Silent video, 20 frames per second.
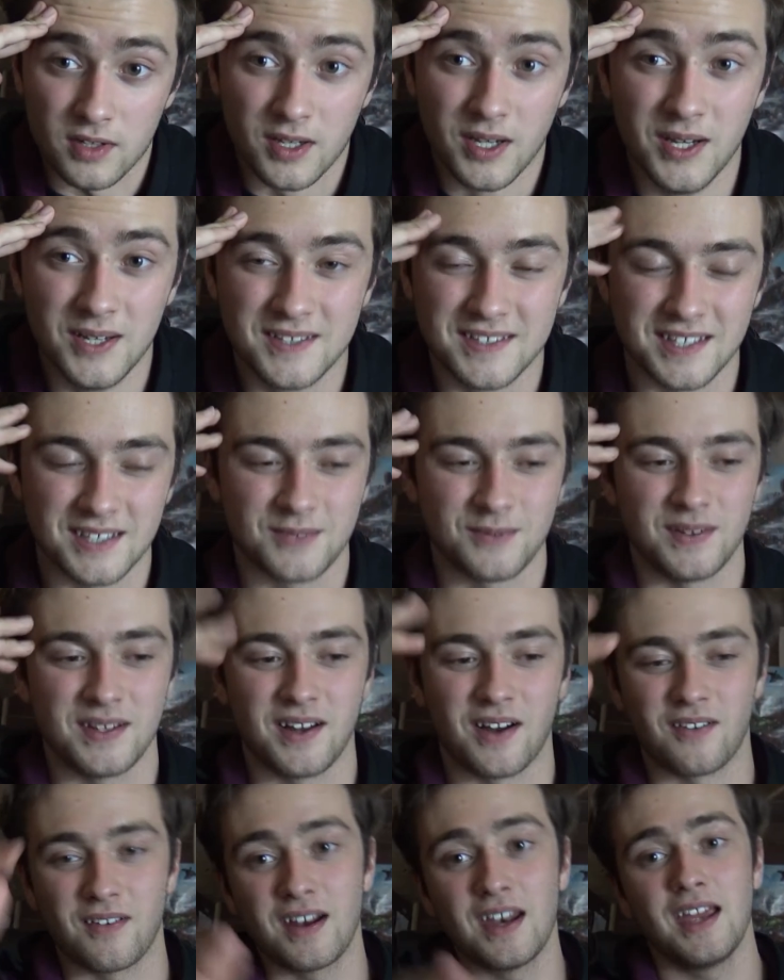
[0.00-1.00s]
videos this week
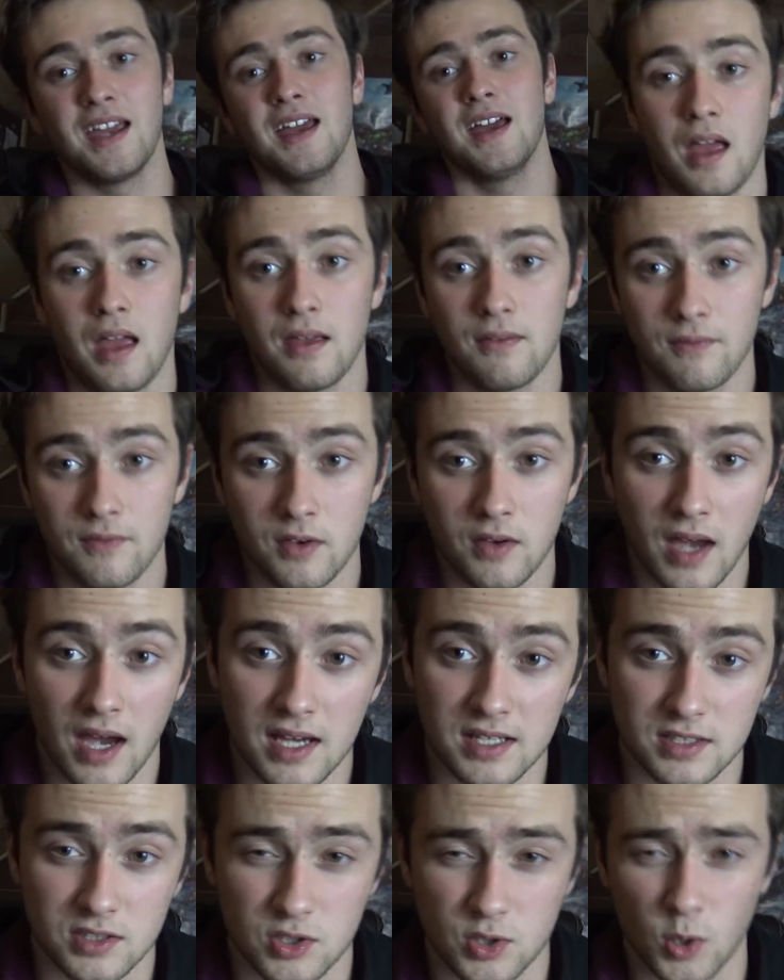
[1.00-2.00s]
already. If you
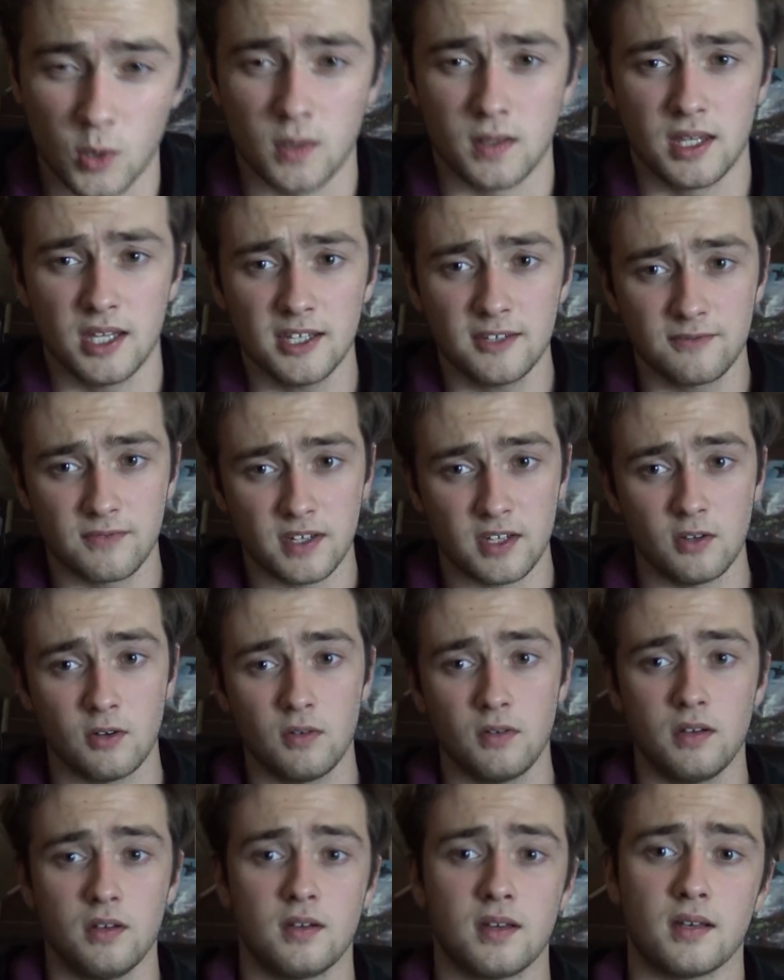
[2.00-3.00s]
guys enjoyed this video,
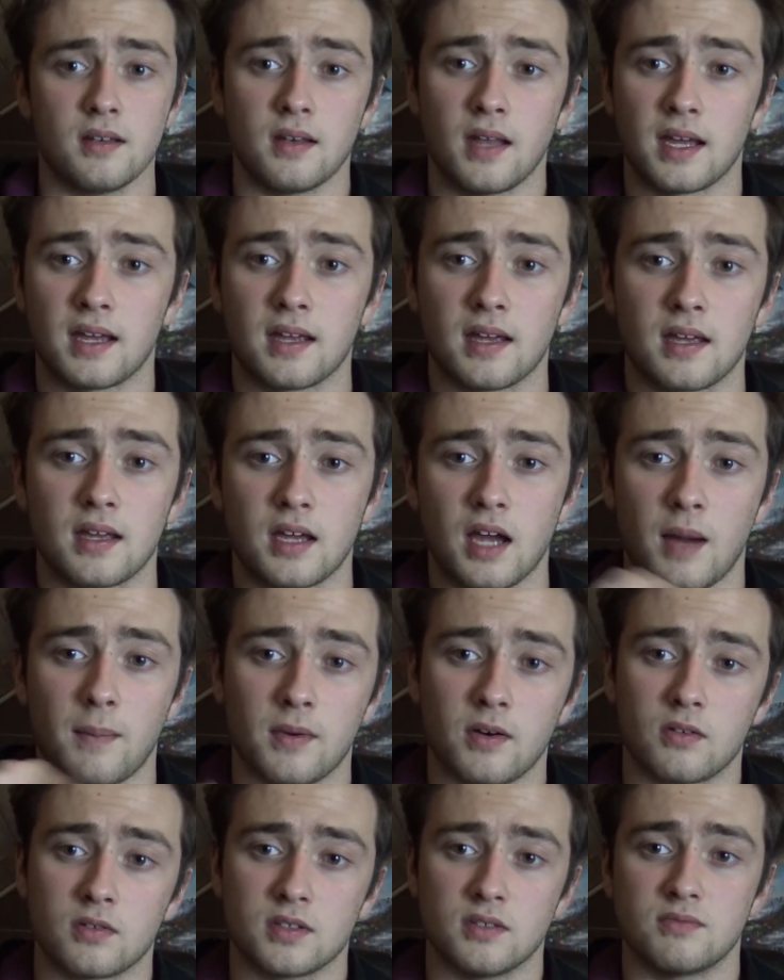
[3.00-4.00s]
you could like,
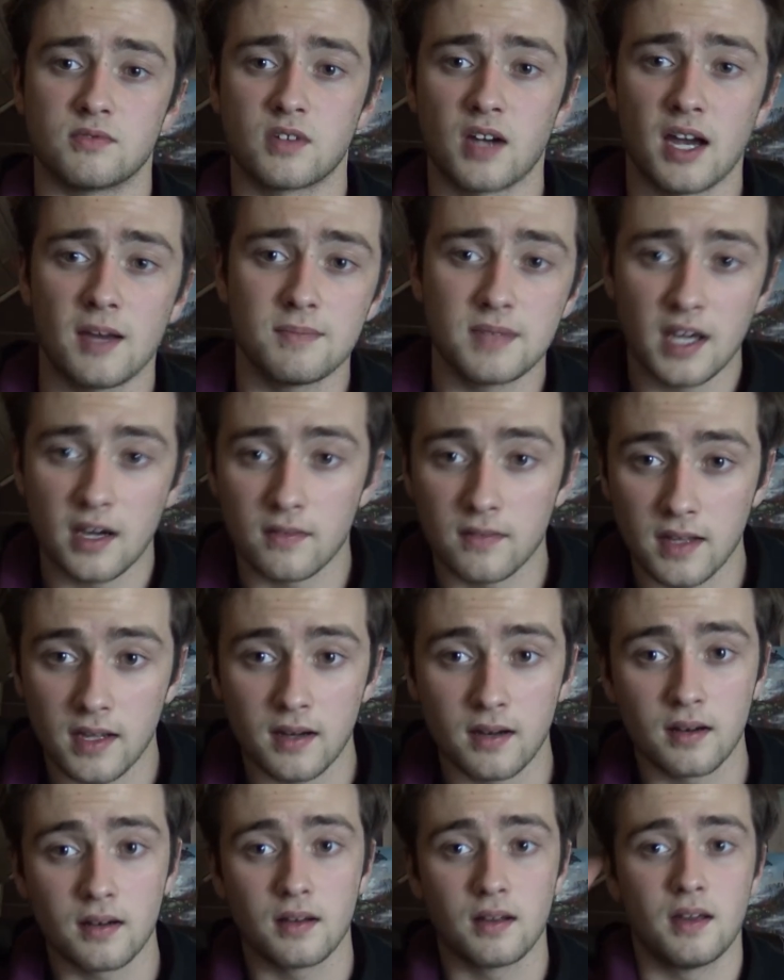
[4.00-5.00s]
comment, or subscribe down
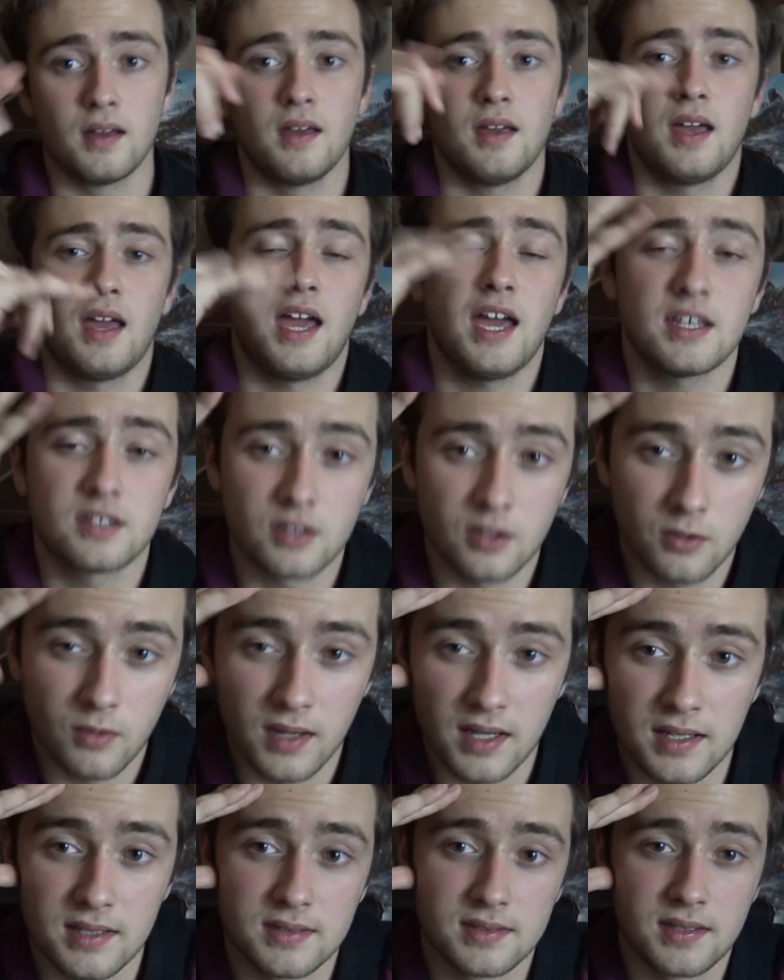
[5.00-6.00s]
there. As
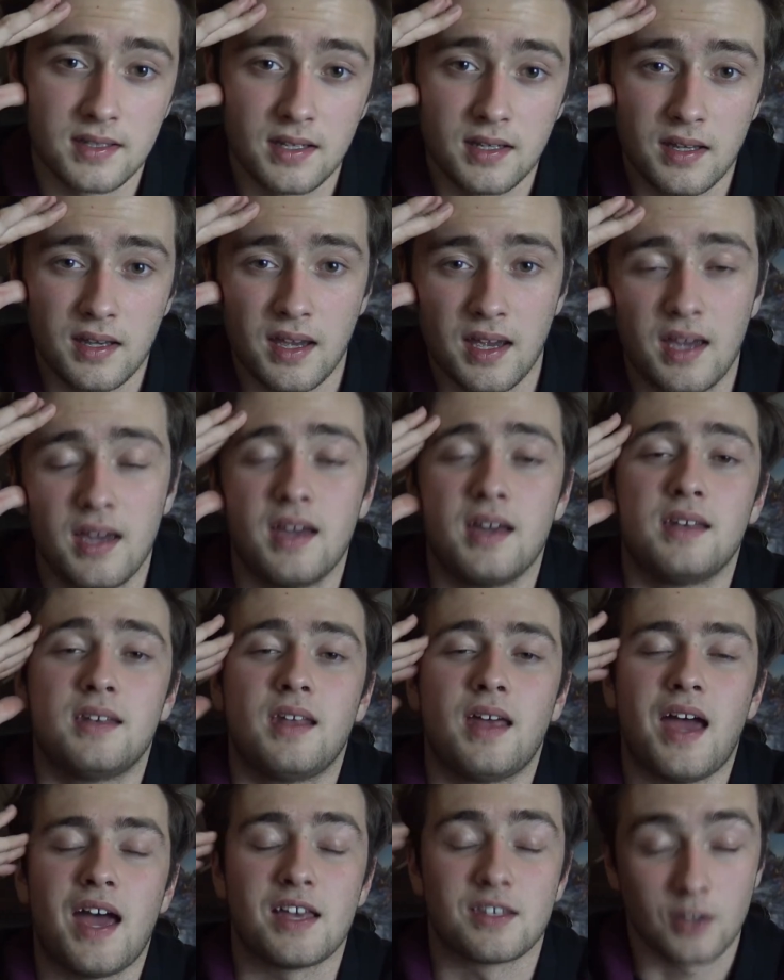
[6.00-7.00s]
always,
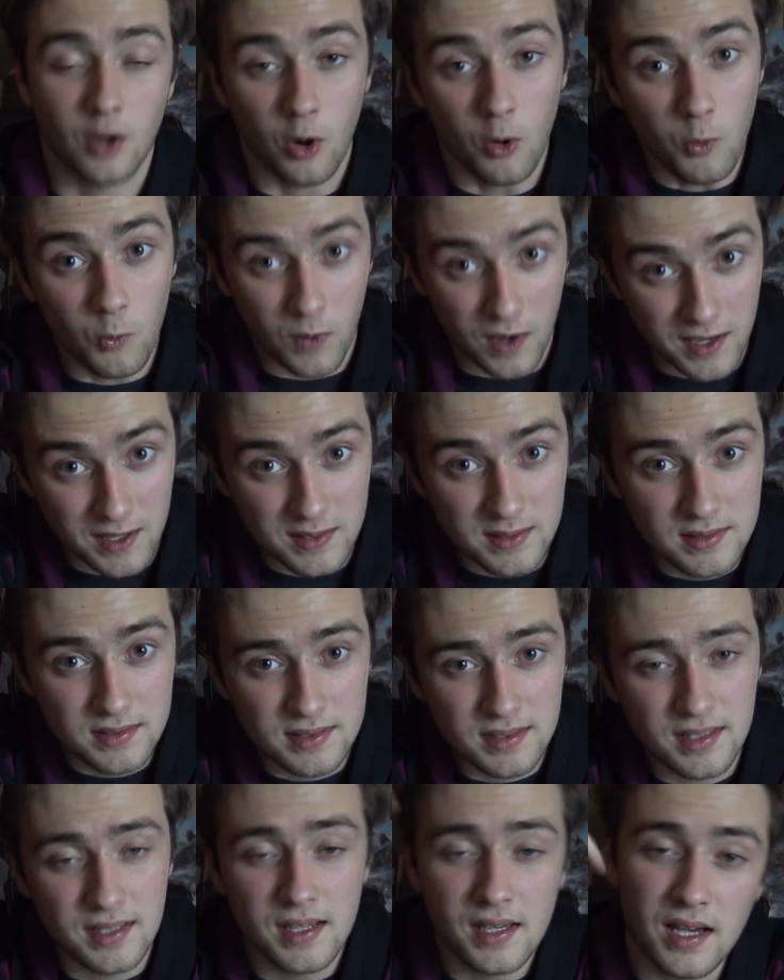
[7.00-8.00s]
and as
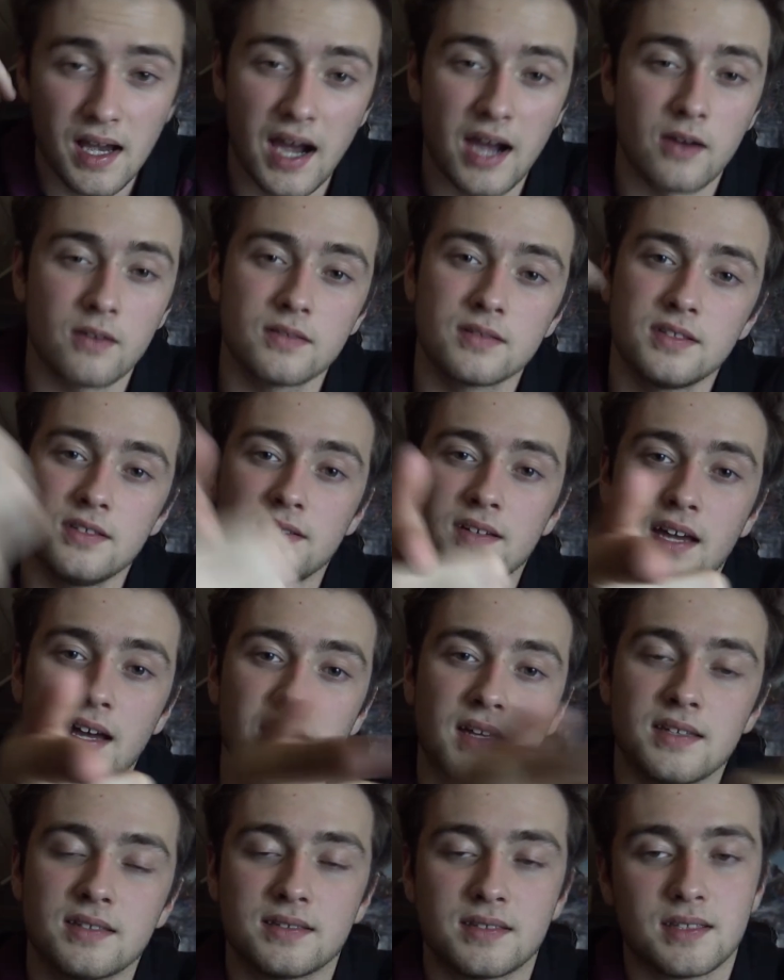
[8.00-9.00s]
always, I'll see you
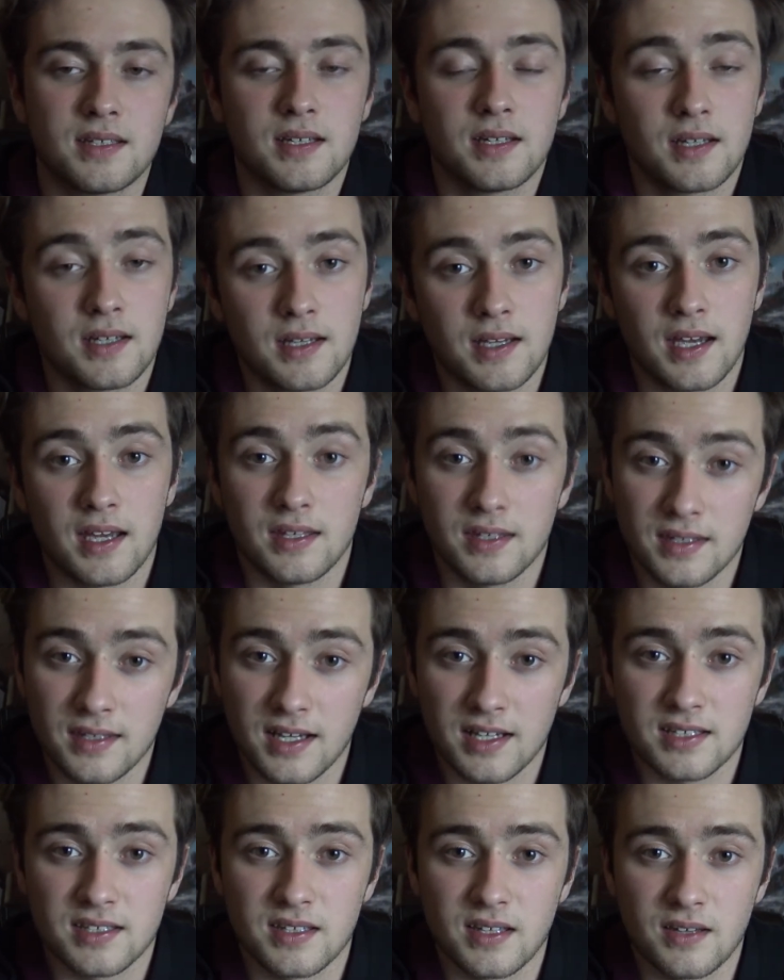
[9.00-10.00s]
guys in the
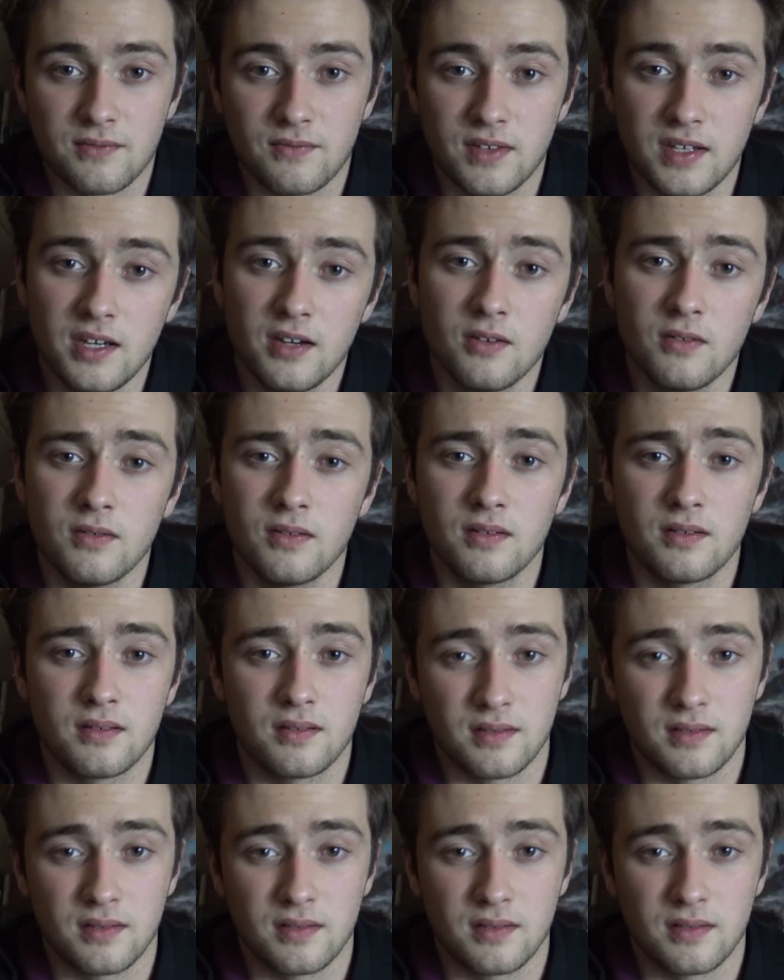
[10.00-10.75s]
next video.